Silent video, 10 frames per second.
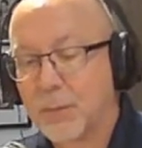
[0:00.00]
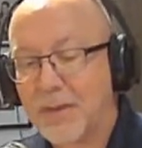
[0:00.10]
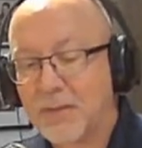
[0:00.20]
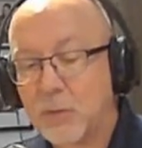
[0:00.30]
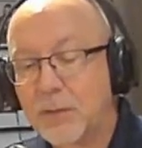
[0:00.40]

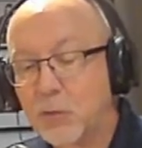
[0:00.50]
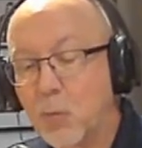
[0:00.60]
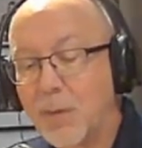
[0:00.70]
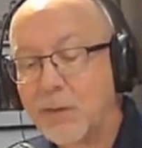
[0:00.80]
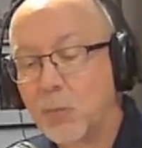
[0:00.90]
Okay, so in the
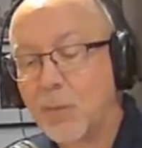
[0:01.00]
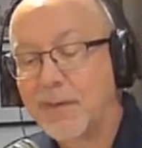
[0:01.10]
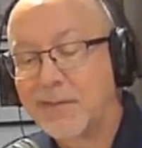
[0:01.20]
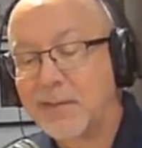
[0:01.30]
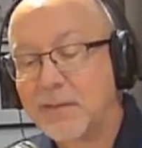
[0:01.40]

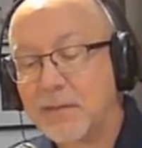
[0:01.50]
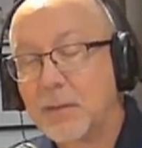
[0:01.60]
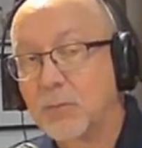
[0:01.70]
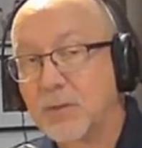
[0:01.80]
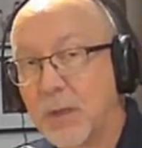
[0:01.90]
2020 census,
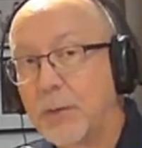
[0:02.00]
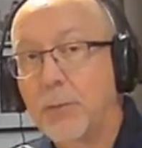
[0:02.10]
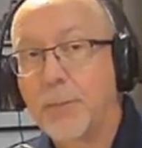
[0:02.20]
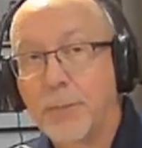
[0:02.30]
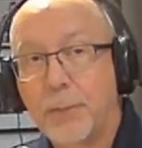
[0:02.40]
there was
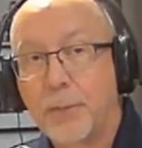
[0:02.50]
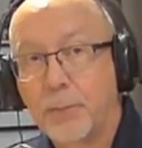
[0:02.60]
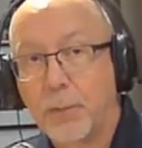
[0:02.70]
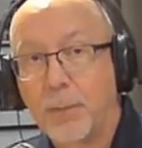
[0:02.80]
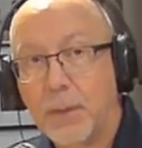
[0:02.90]

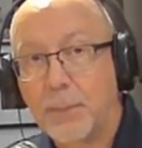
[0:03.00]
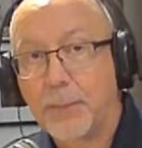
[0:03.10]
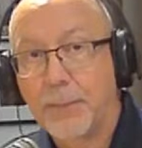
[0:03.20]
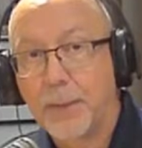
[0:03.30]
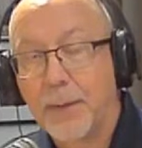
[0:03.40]
133 people
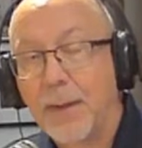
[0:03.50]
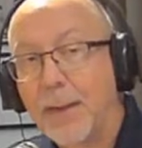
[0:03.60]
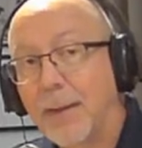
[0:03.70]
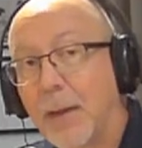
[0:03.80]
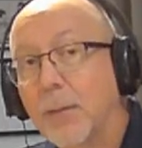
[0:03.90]
there.
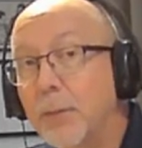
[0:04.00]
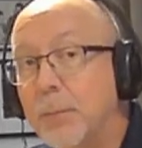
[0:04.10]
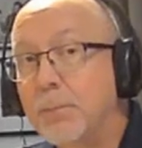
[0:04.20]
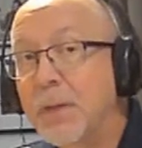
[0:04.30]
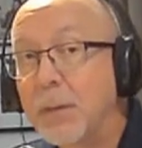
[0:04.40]
Now,
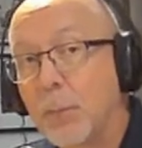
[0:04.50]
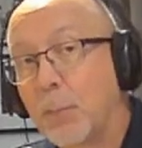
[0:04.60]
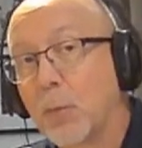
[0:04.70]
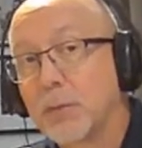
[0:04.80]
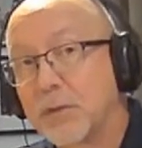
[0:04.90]
media
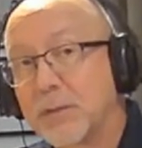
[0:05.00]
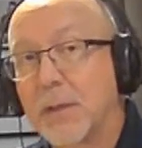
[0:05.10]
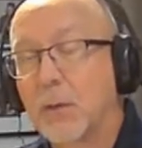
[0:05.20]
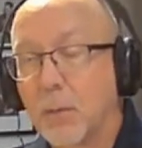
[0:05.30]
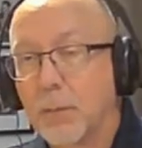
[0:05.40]
reports are
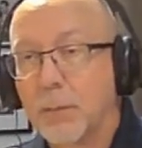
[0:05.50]
saying